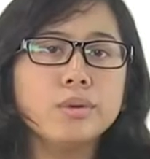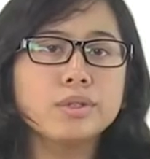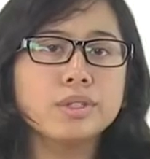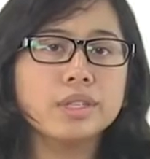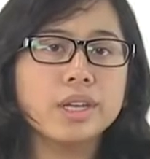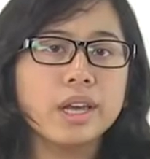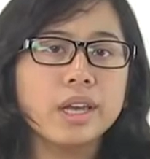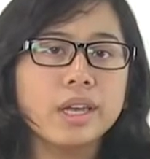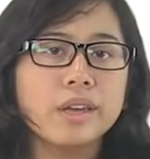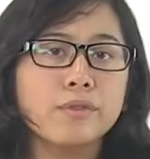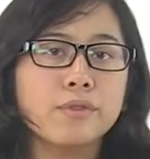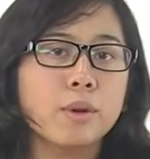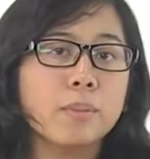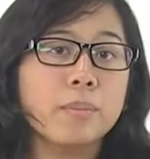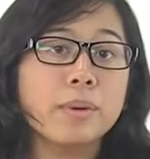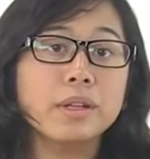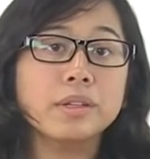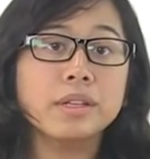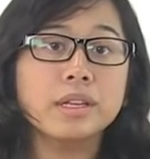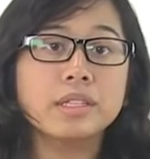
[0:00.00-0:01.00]
say if your
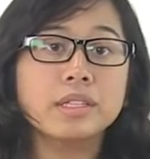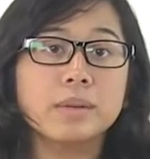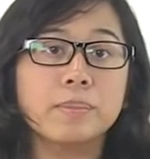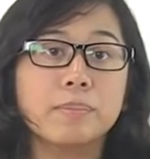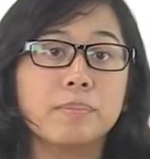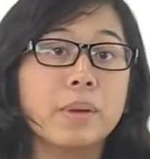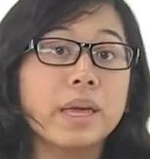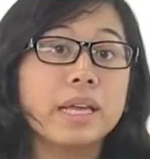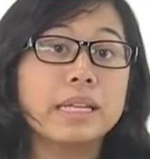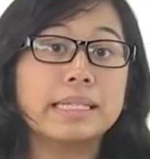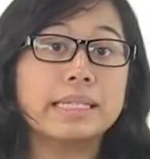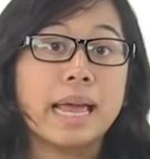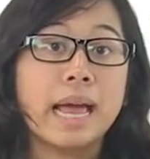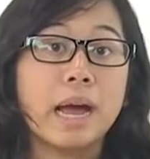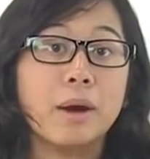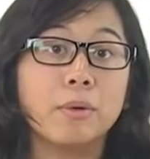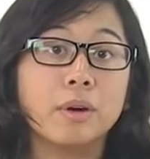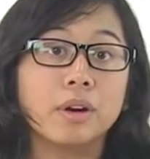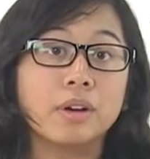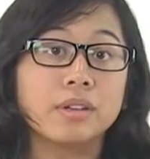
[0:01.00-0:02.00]
building's a big
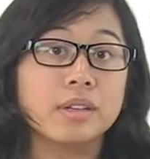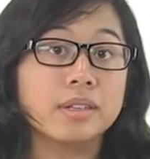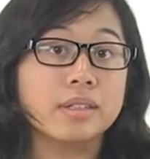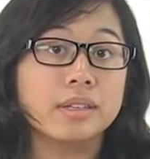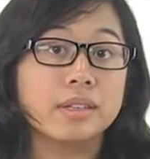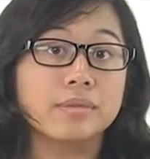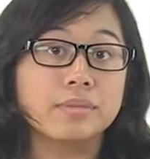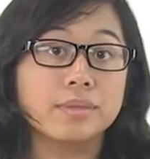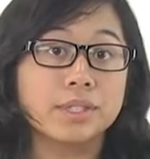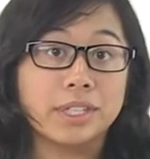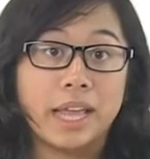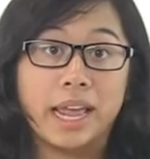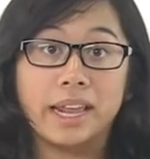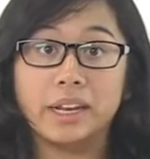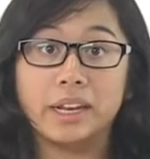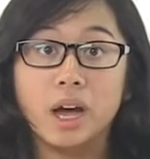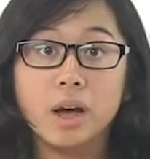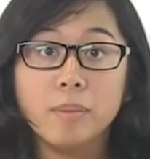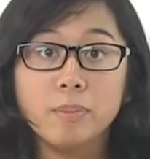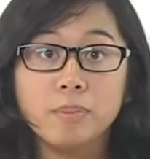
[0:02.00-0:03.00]
tower, does it
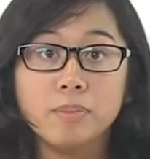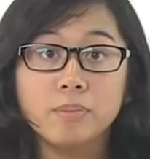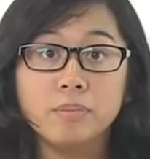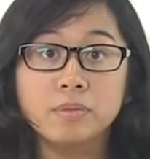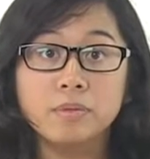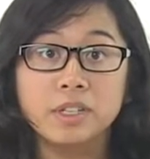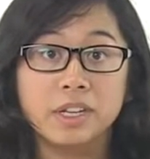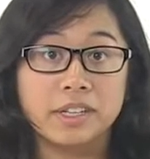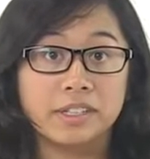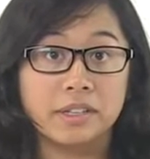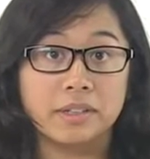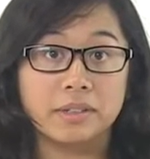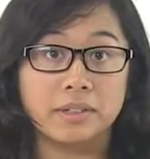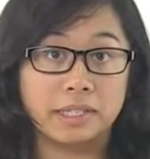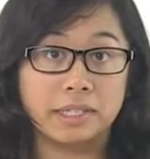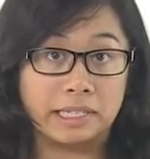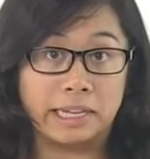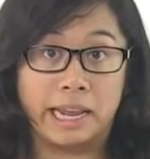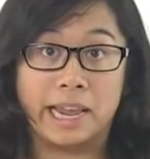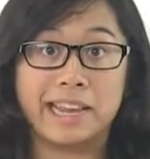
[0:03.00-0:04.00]
stand up? Does it
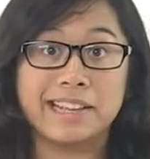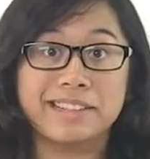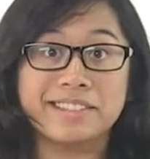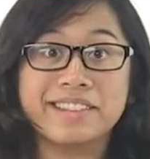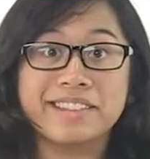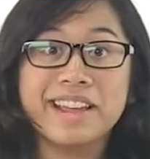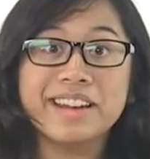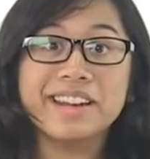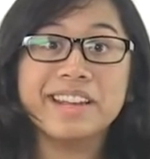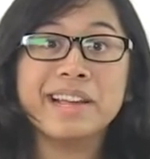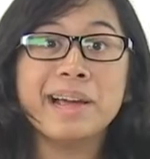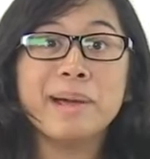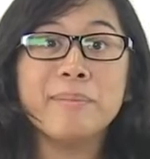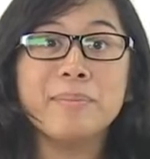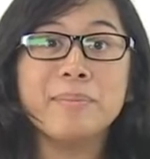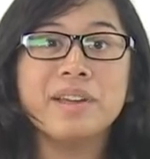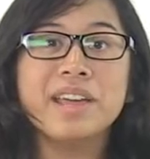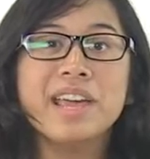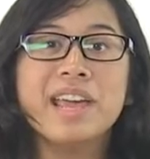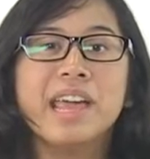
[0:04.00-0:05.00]
stay standing
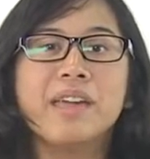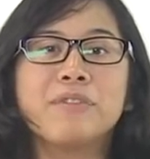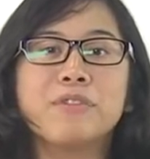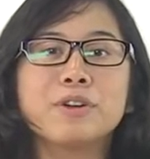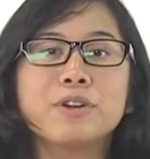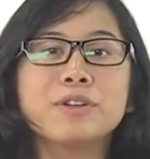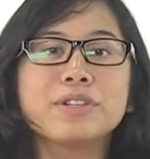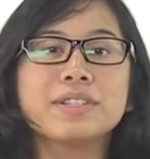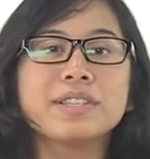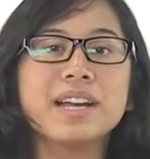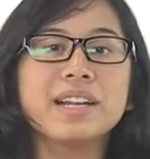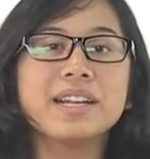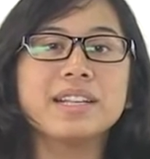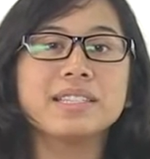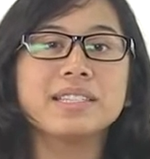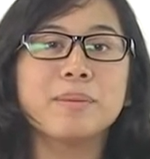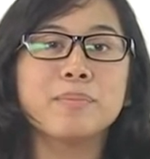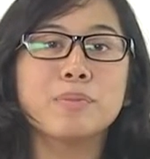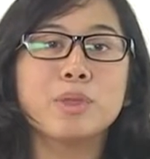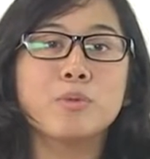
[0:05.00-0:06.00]
up? If you're designing
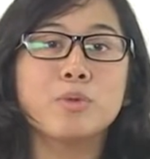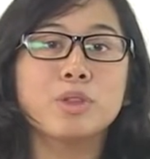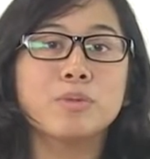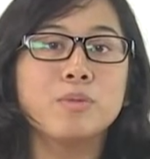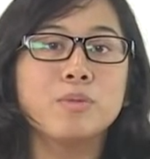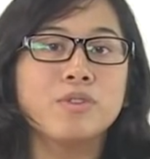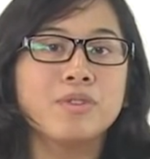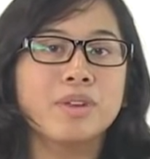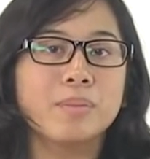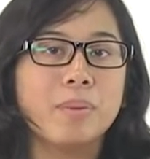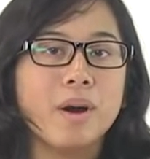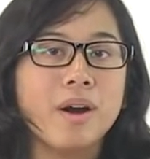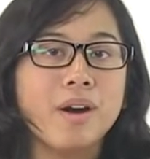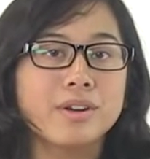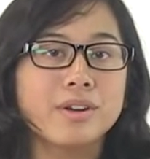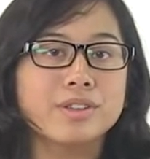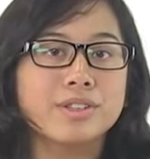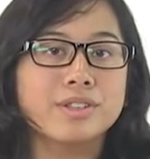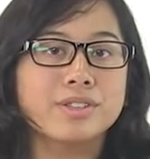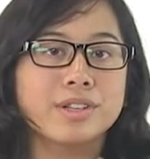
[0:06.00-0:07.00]
something with moving
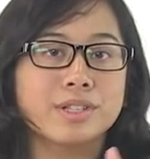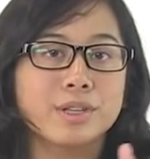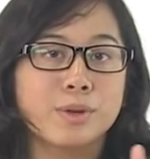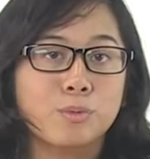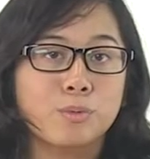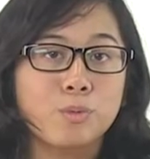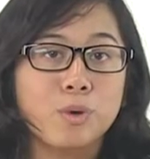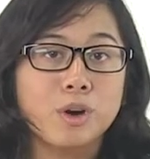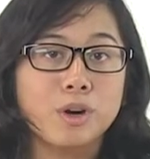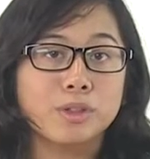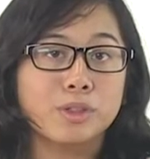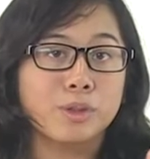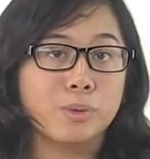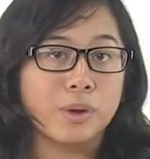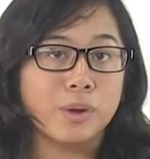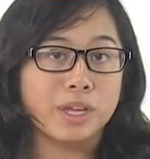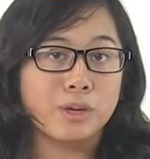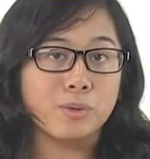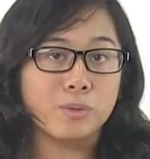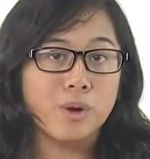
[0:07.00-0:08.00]
parts, does it work the
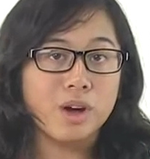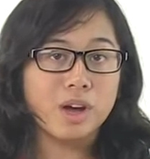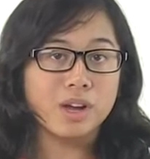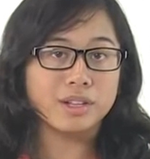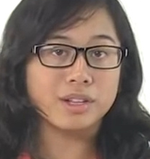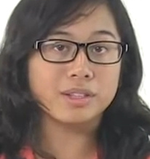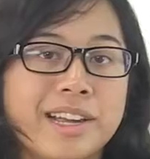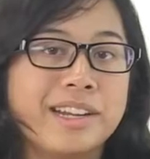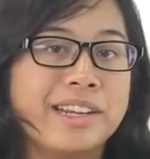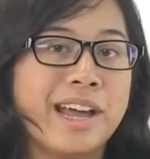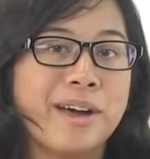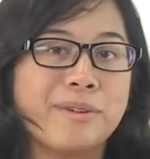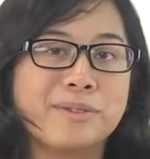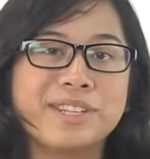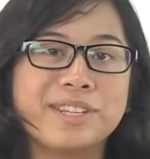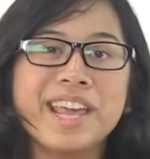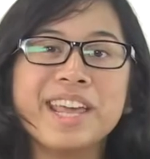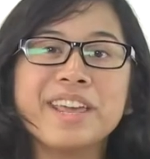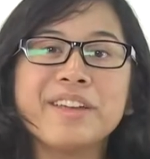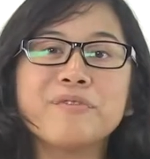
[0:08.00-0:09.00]
way you want? Now
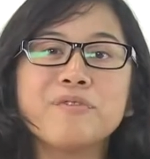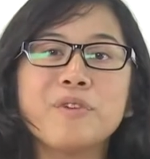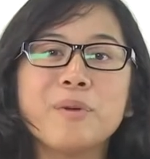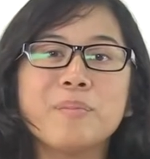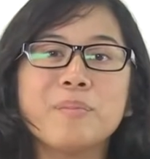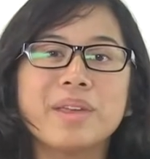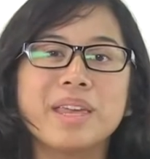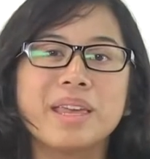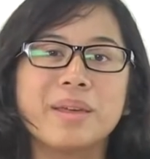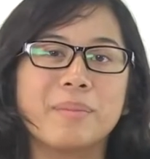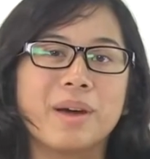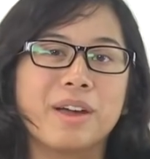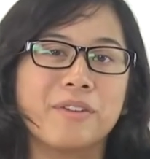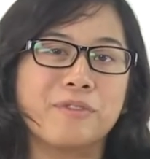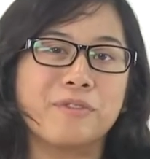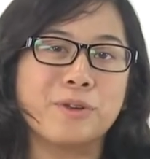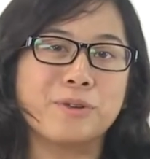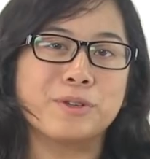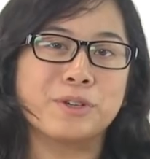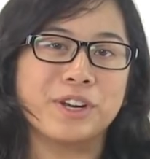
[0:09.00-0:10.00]
take it from me, my
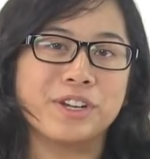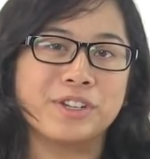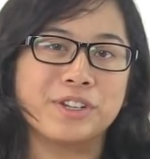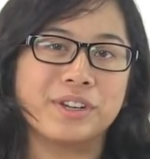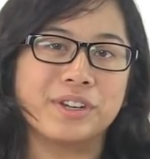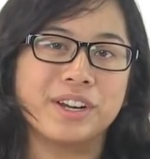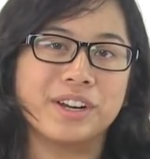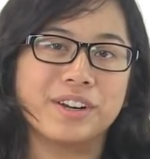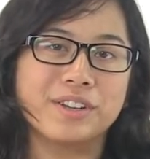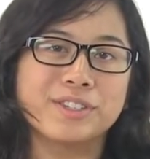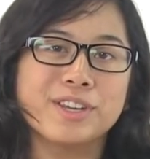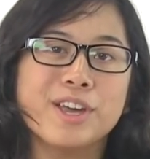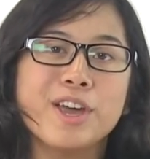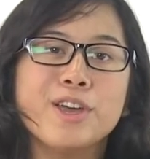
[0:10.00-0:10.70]
future engineers.